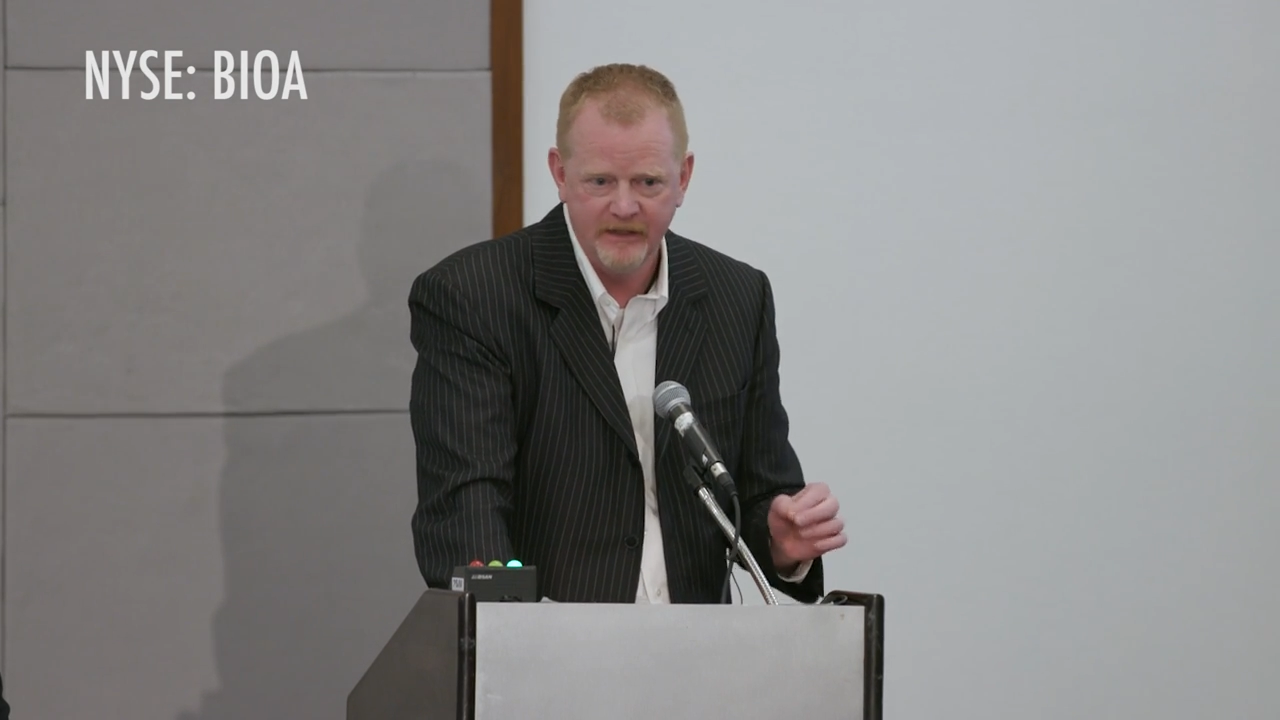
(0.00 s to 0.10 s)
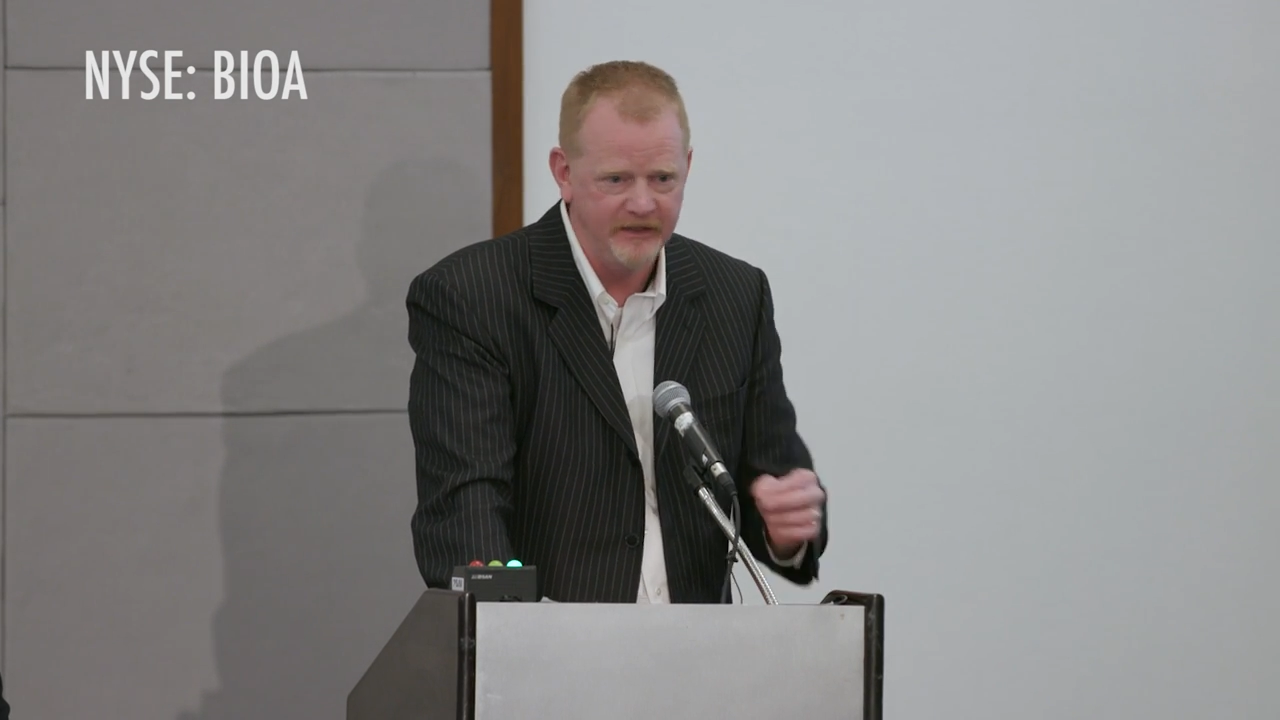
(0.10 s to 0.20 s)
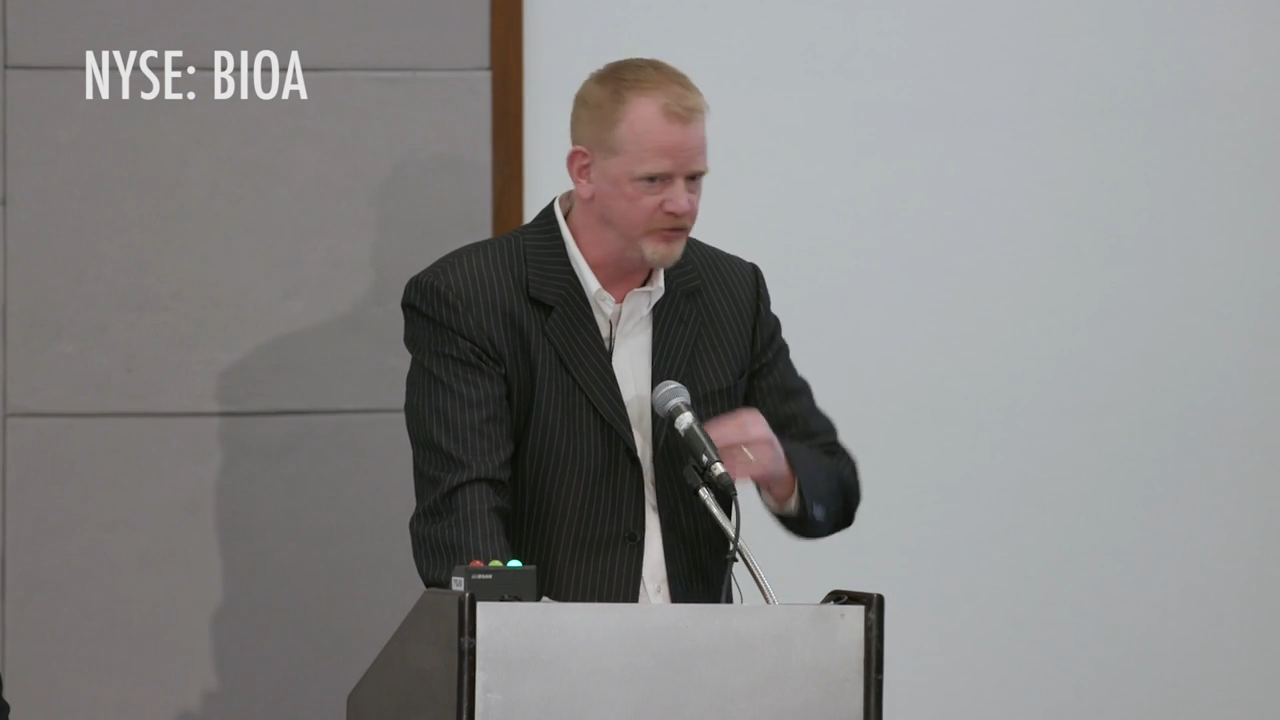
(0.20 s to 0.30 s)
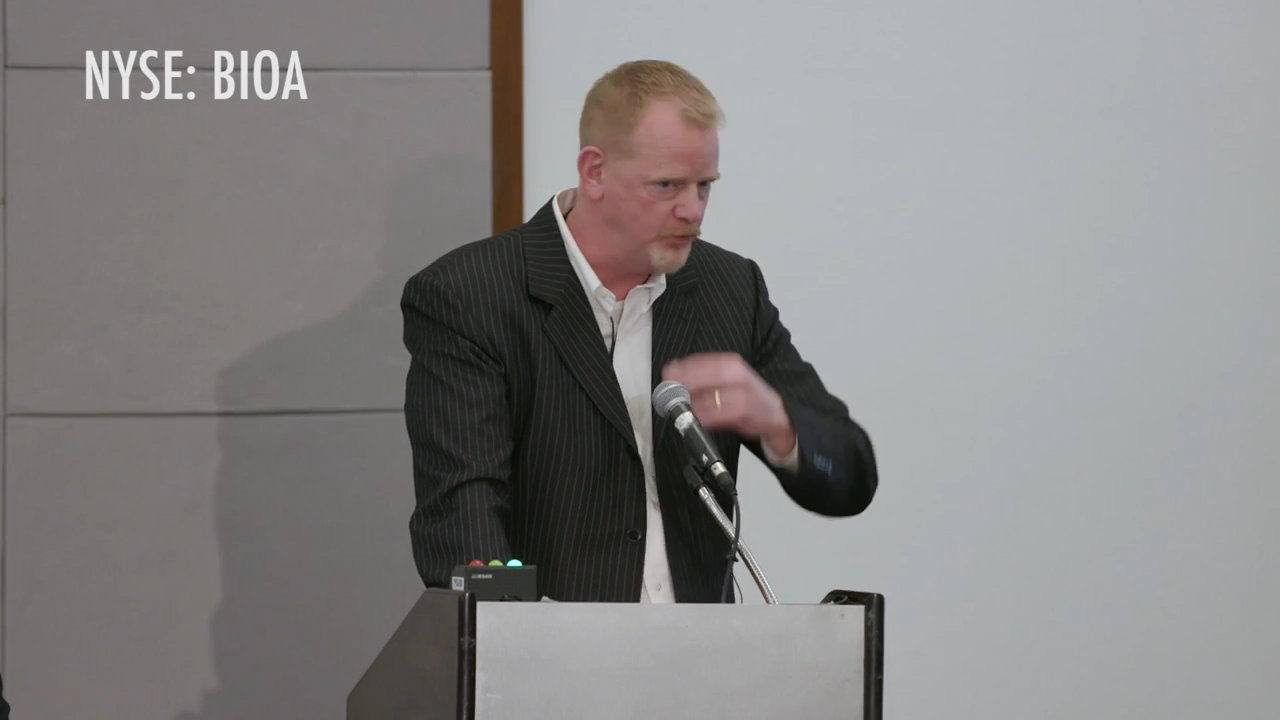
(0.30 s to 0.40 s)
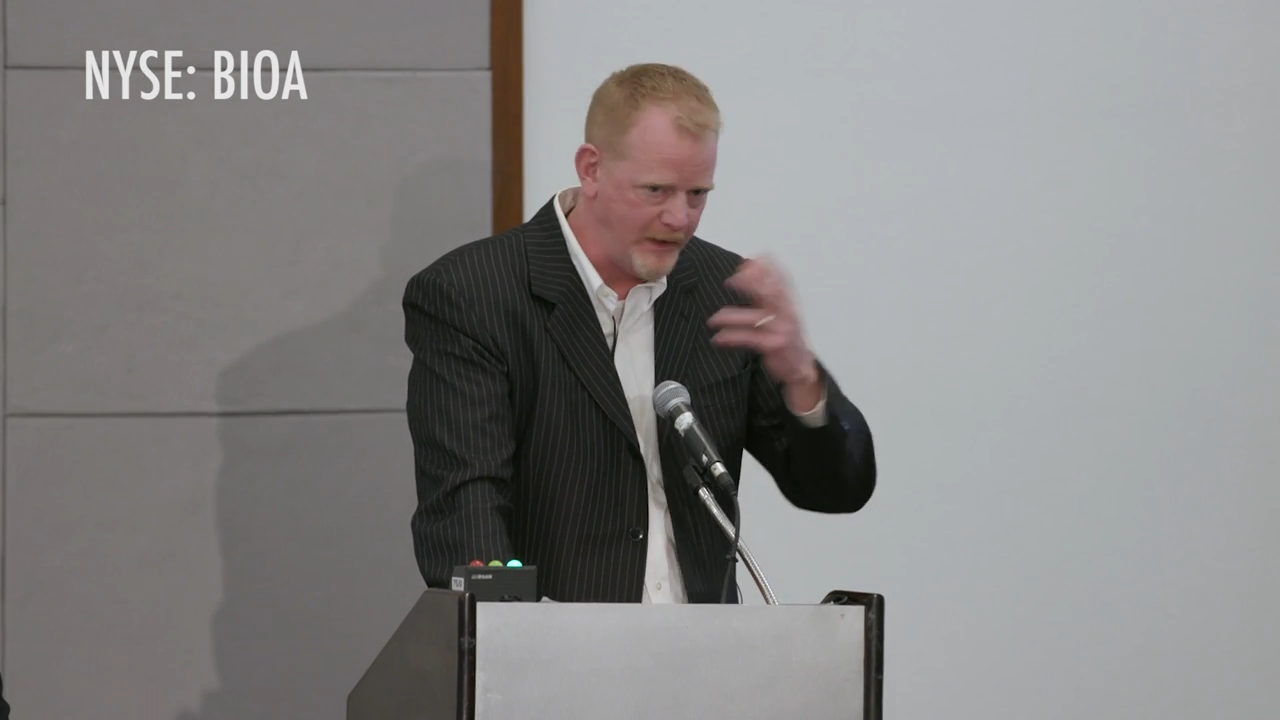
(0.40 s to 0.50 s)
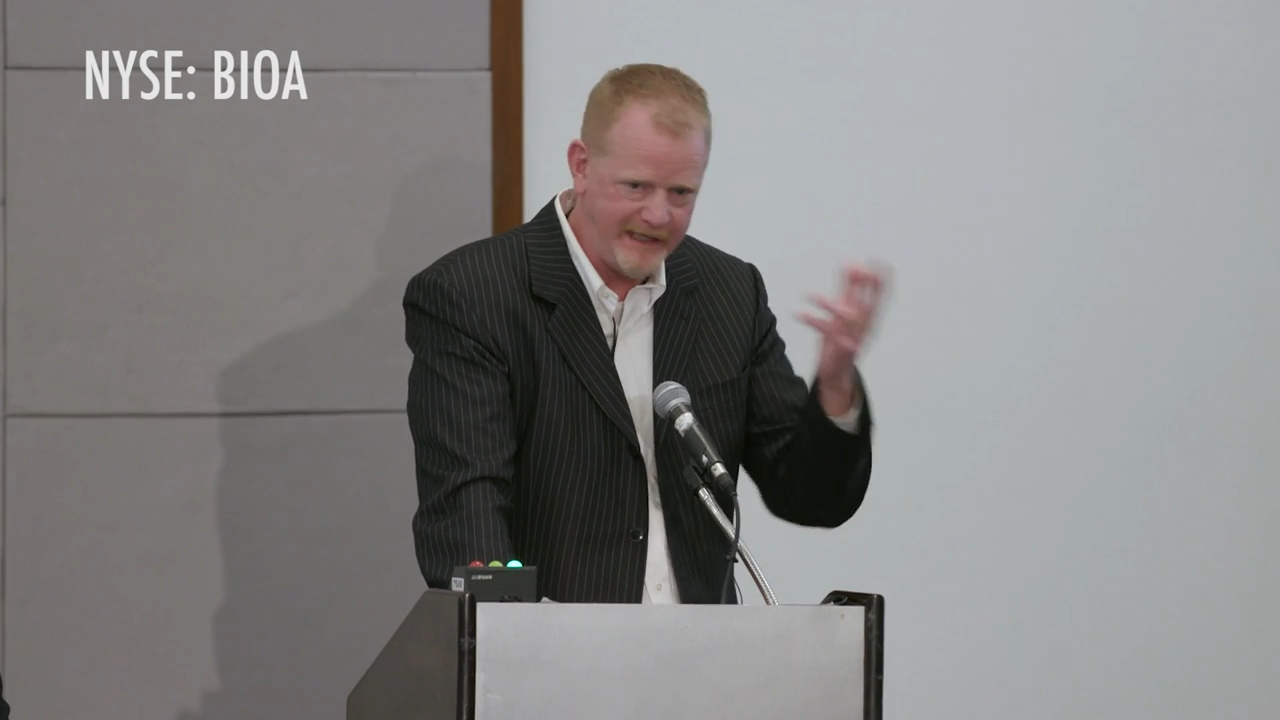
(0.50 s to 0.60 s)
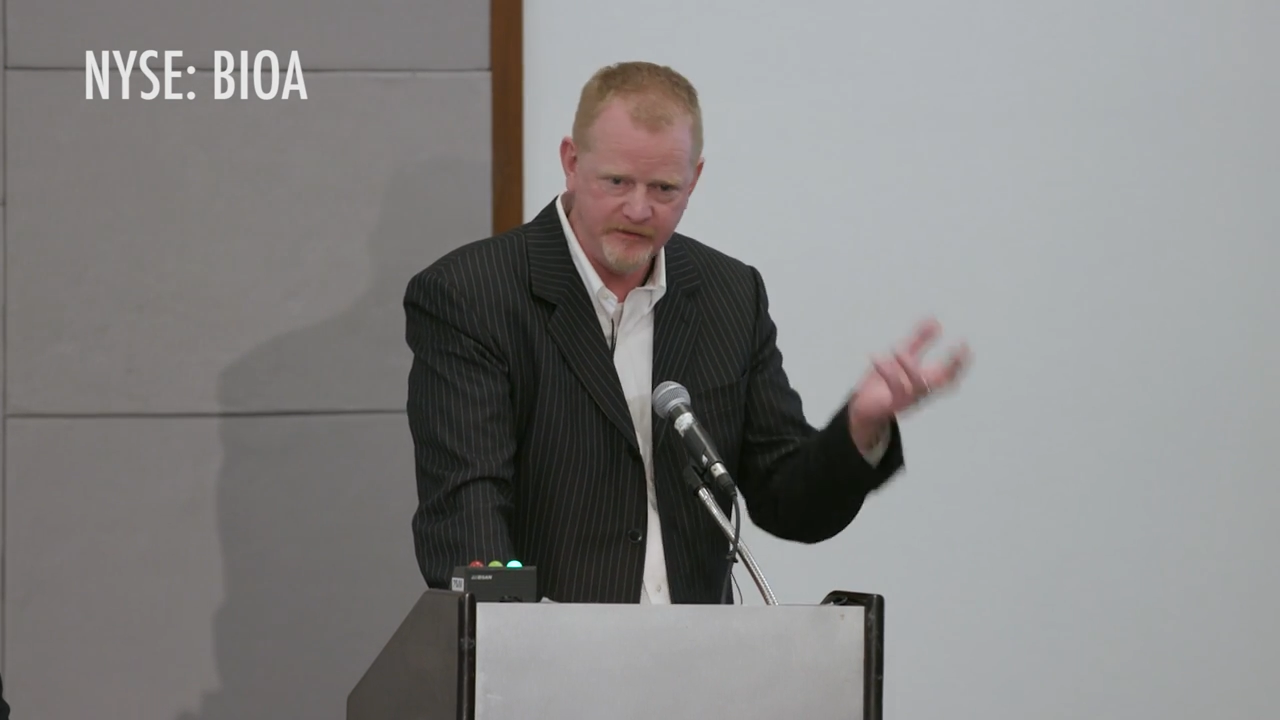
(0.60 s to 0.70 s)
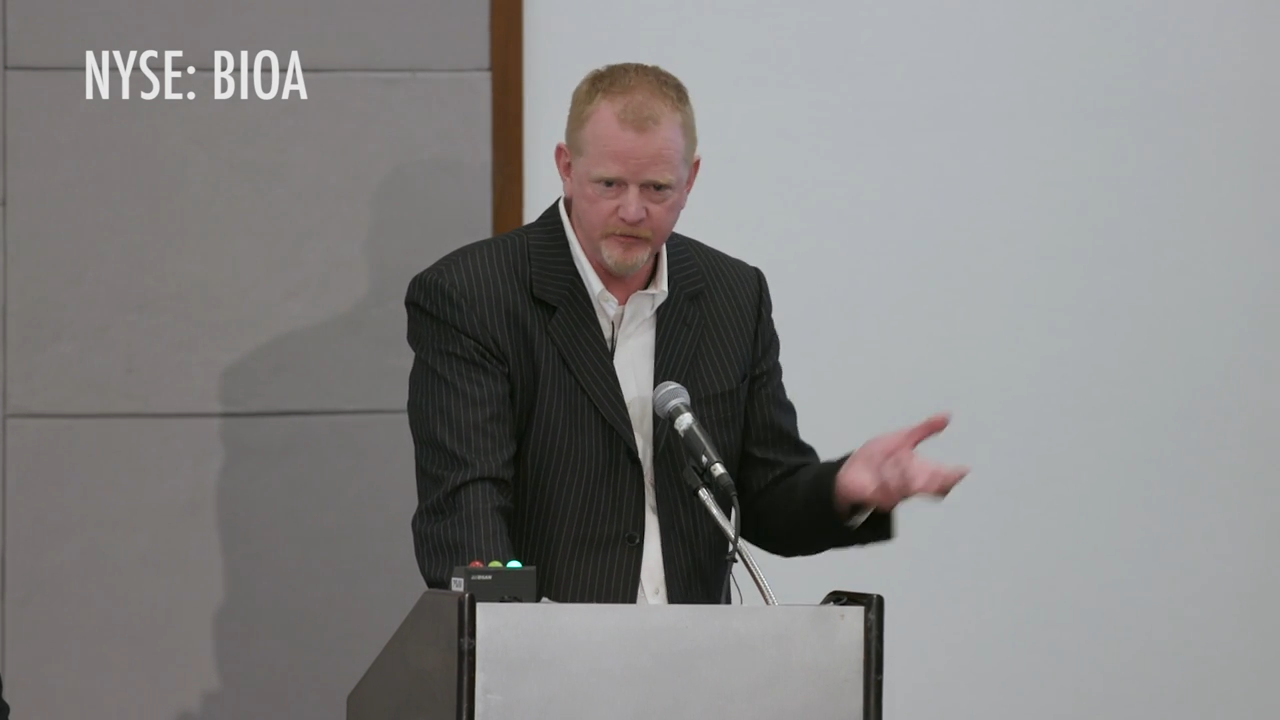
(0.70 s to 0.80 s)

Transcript: It's great,